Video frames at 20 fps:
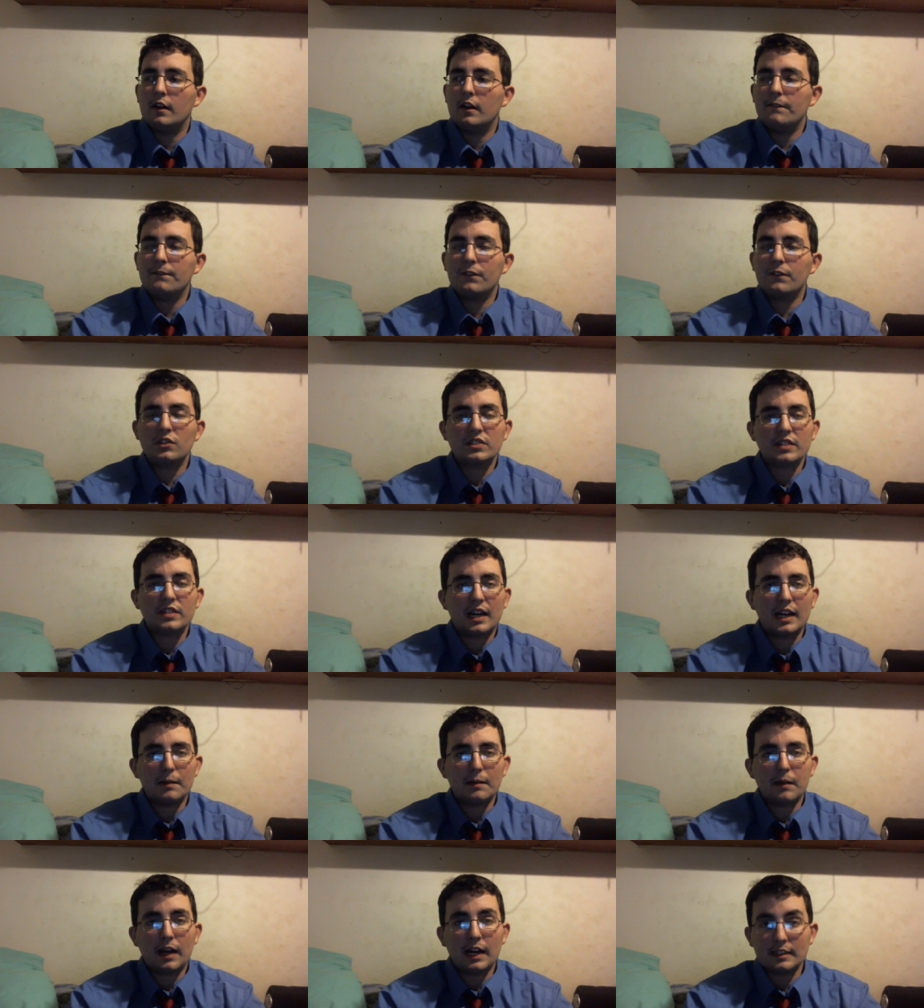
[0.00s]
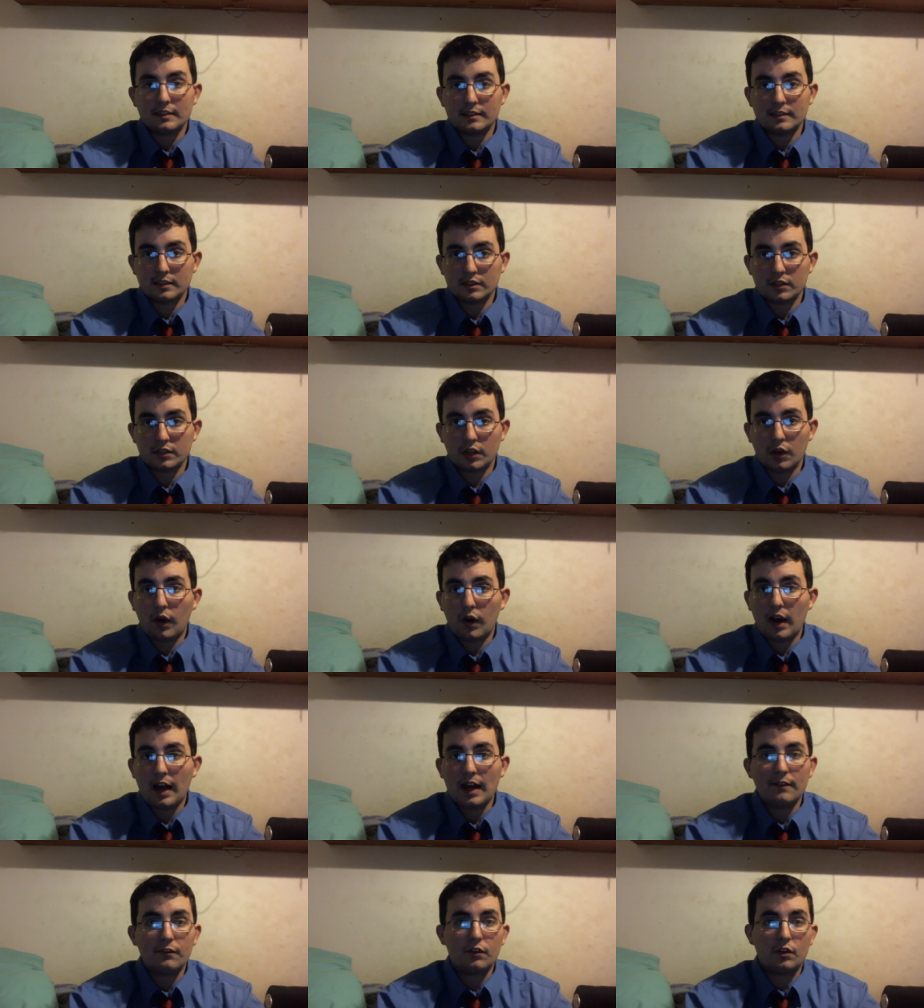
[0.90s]
first time I see snow
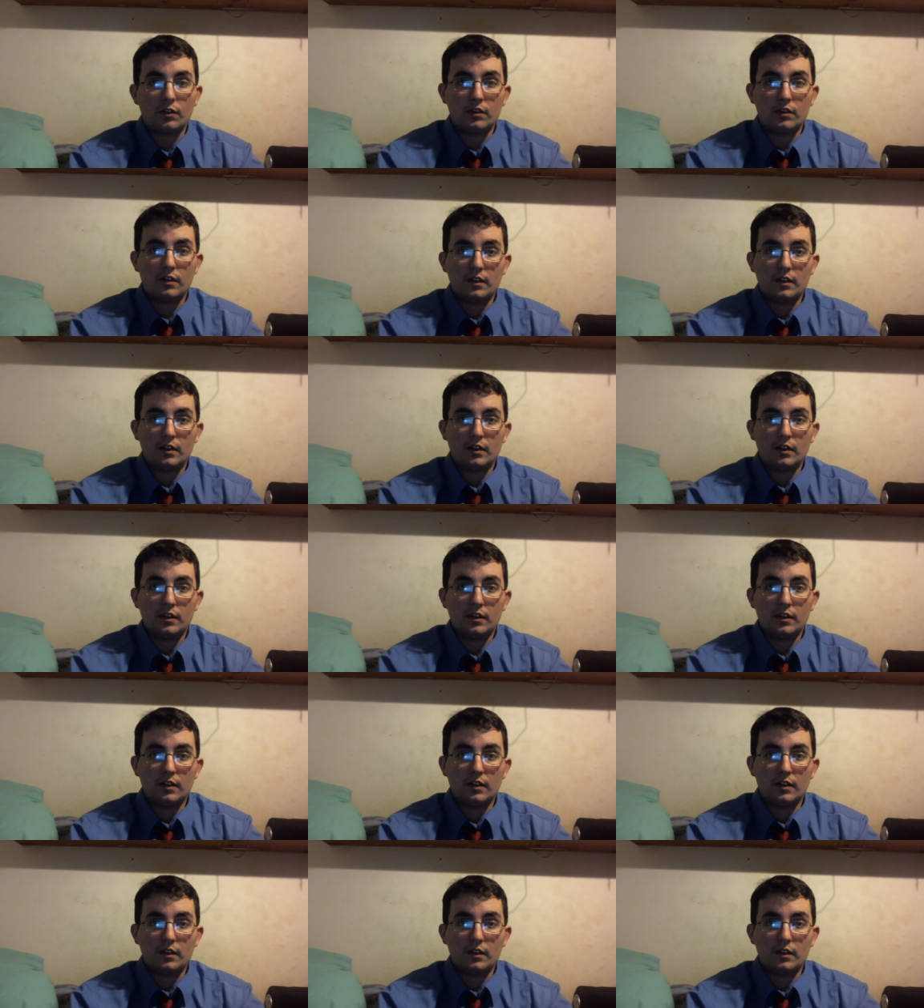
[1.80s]
ever,